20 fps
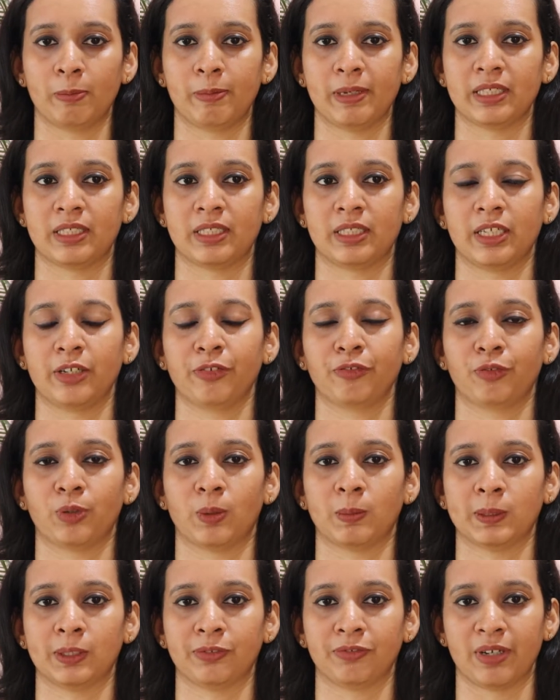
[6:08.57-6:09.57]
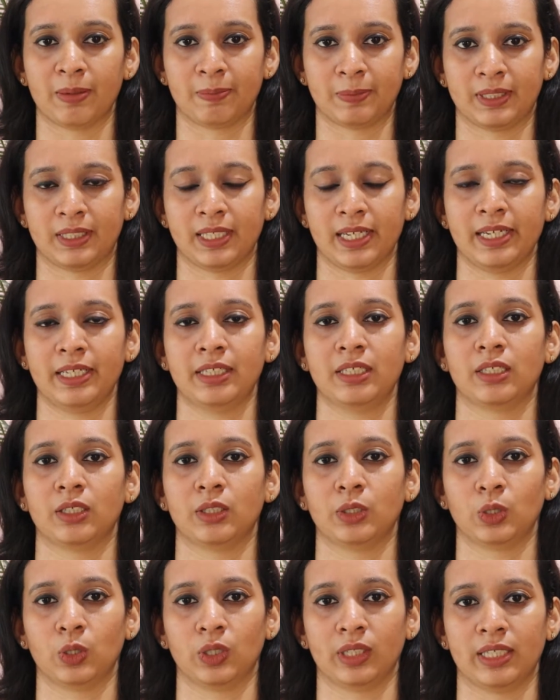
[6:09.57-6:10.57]
pasting from a
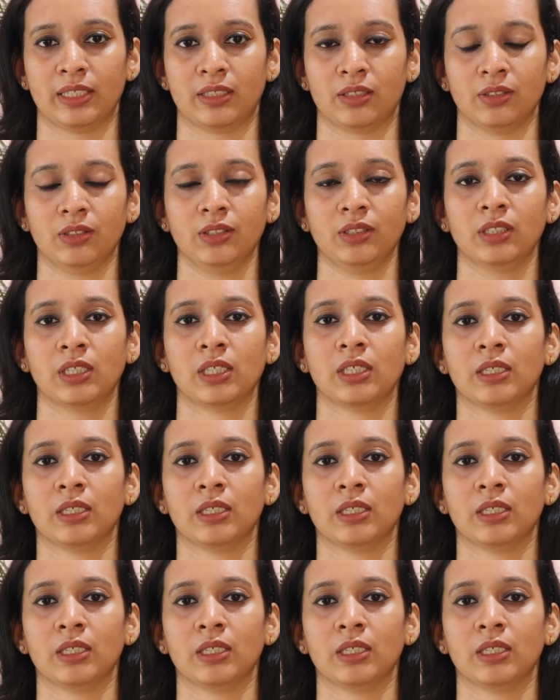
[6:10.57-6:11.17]
website your letter,